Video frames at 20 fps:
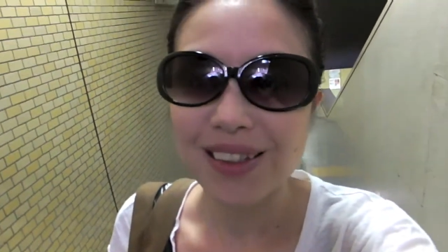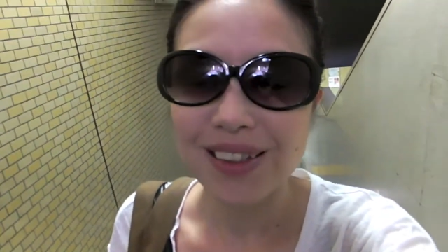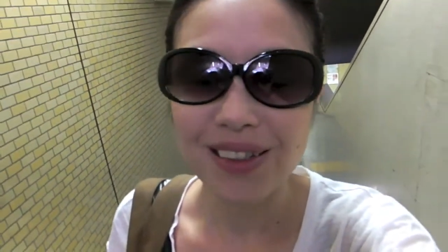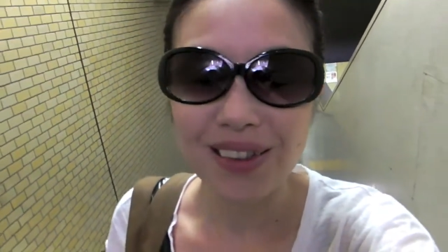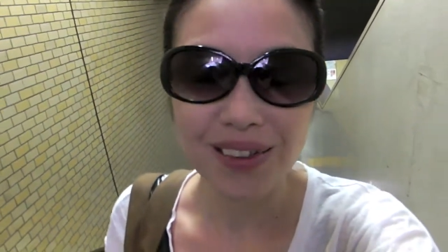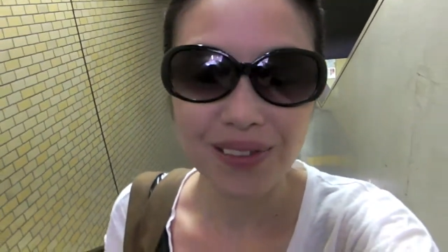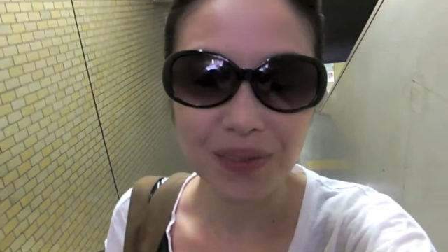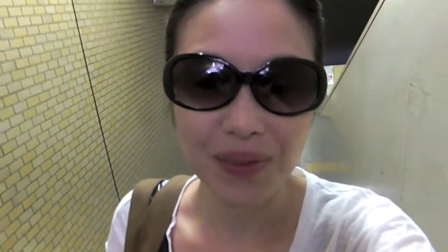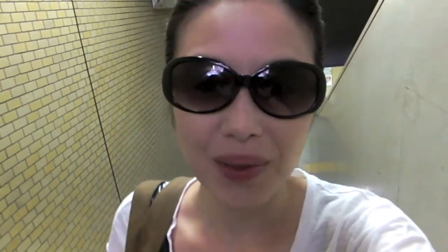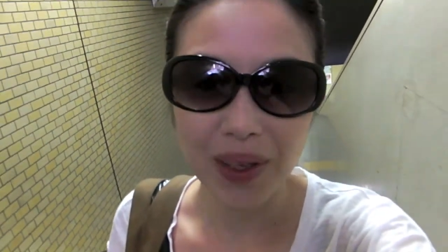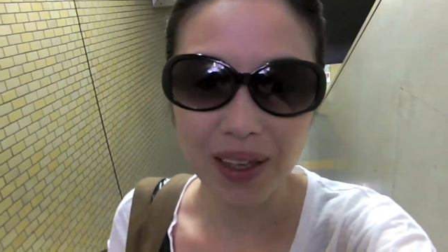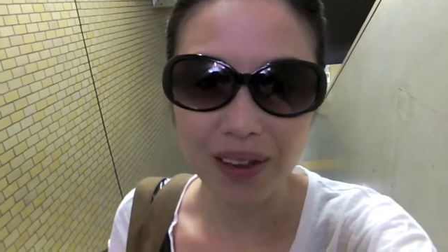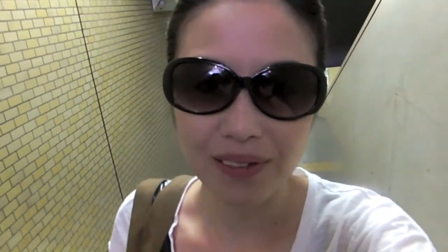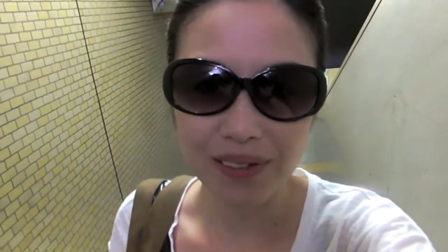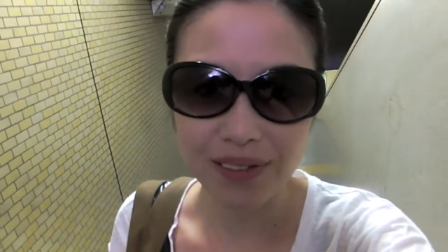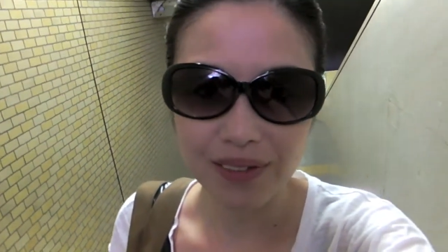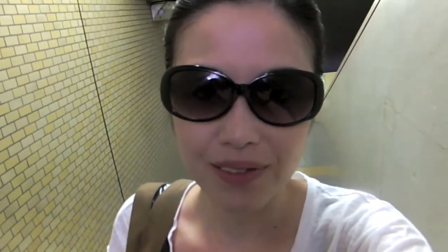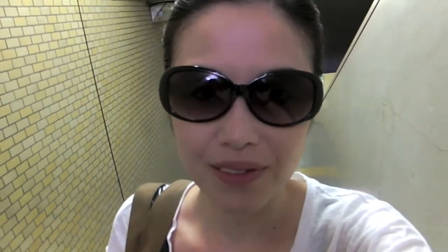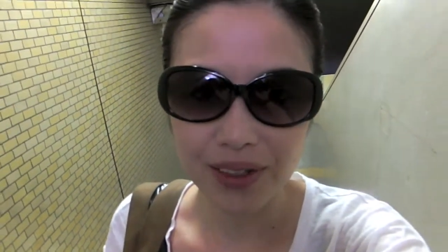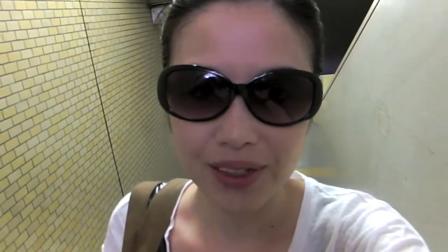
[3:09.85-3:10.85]
so
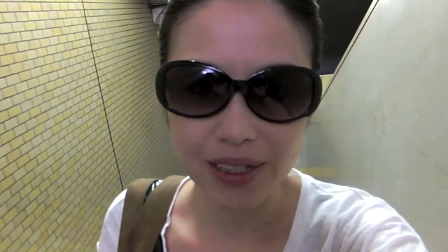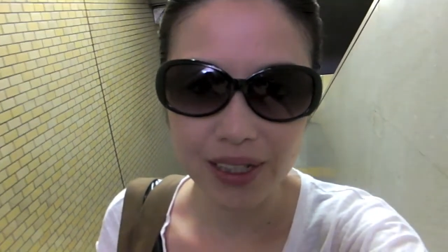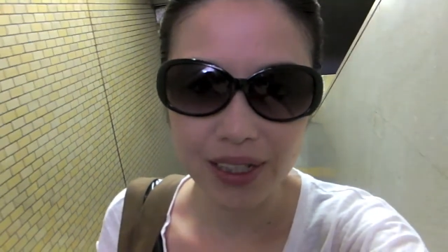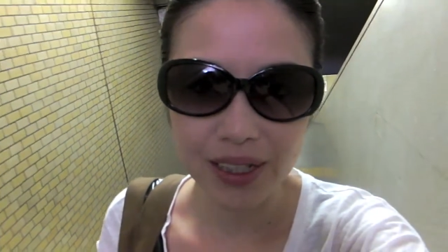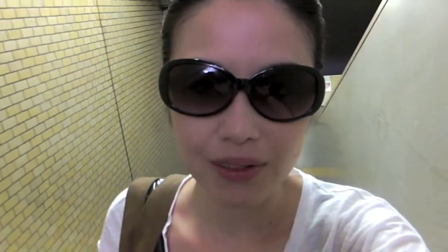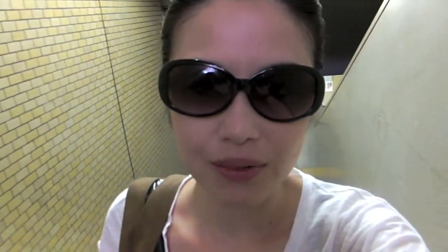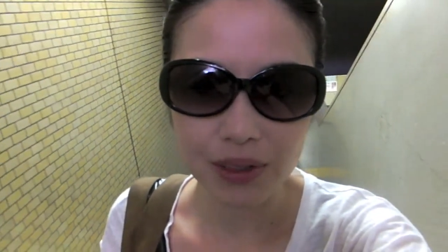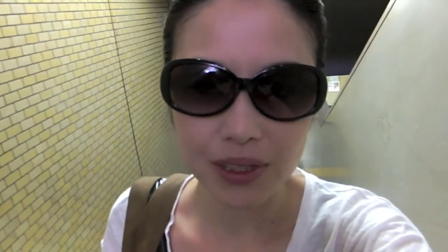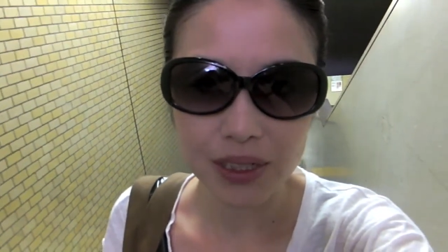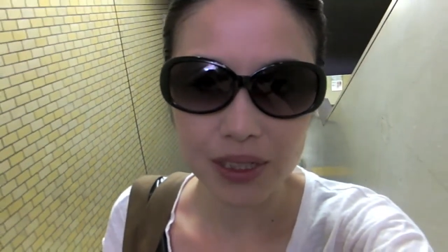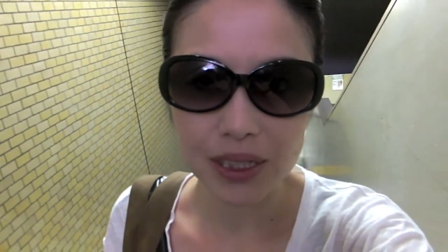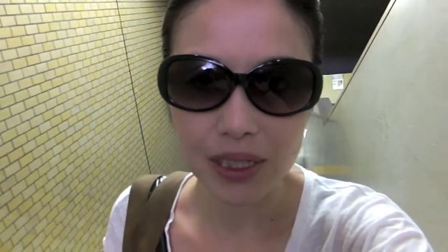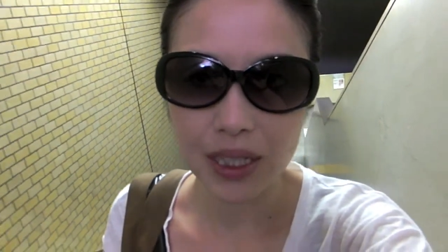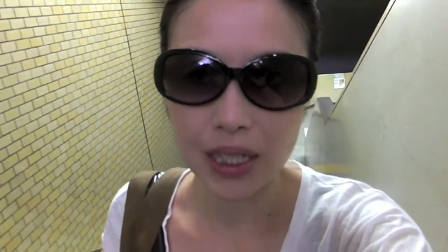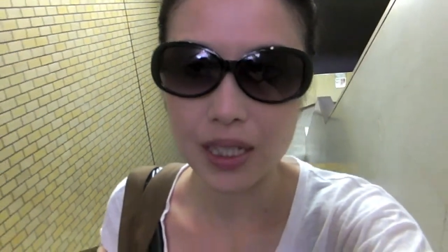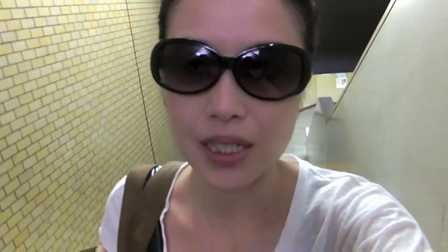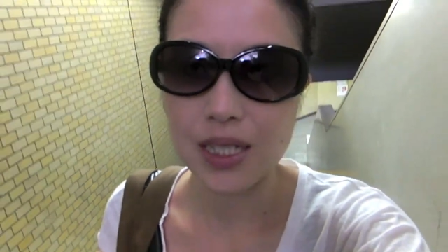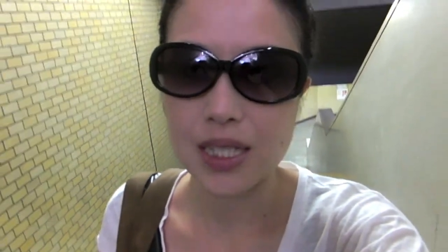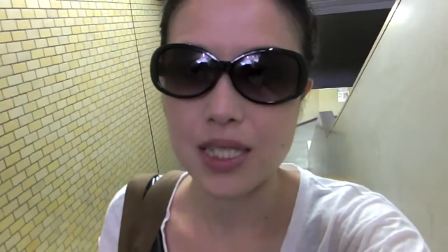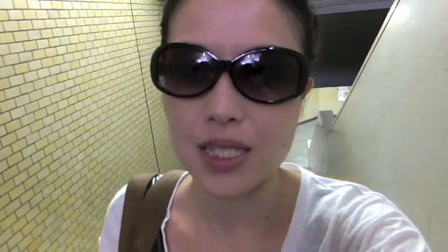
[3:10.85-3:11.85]
I'm really, really
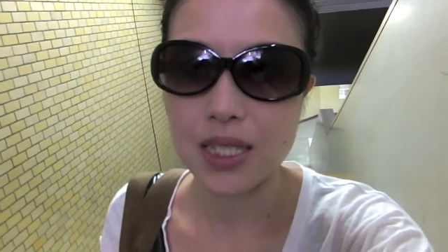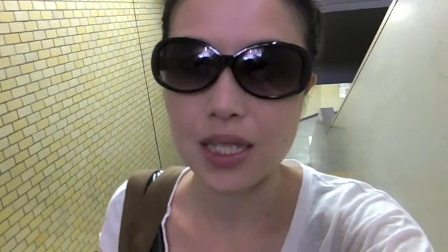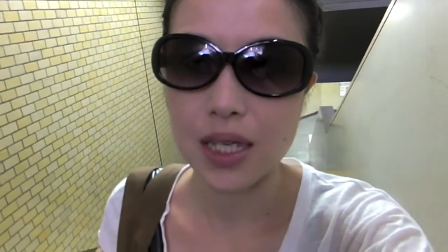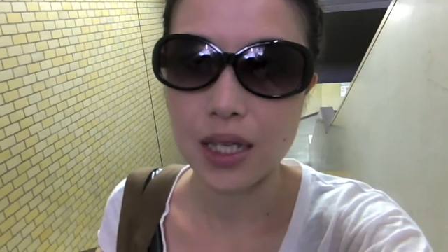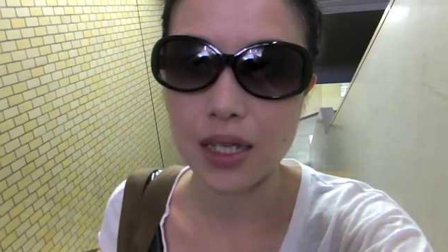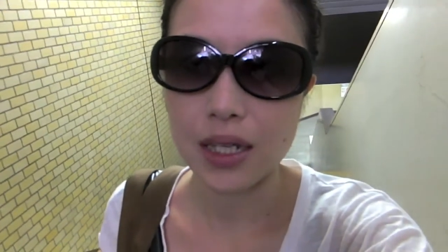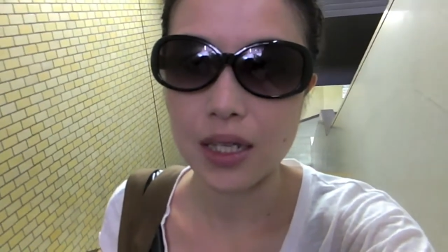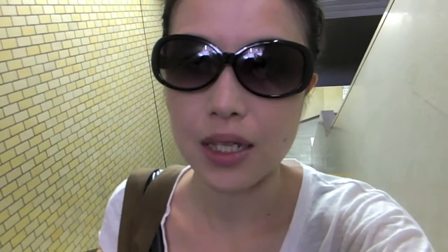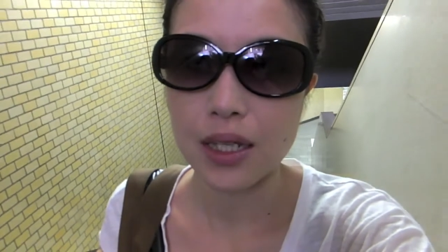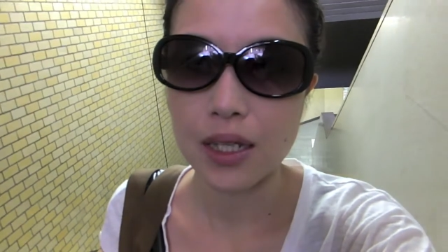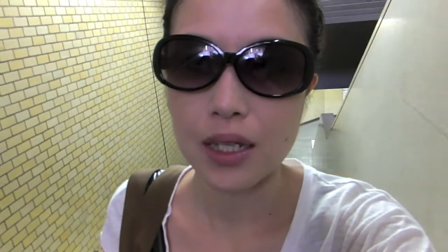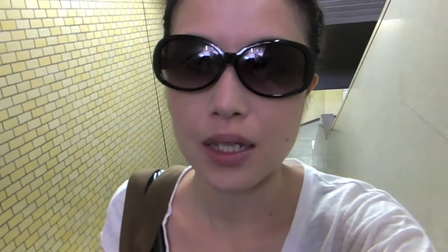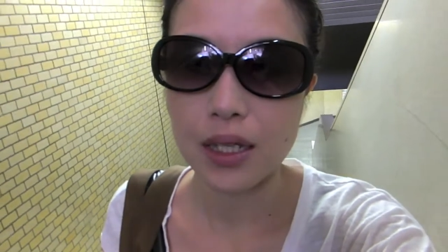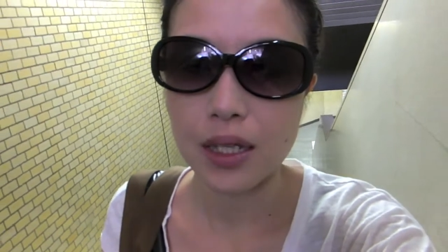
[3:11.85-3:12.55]
excited.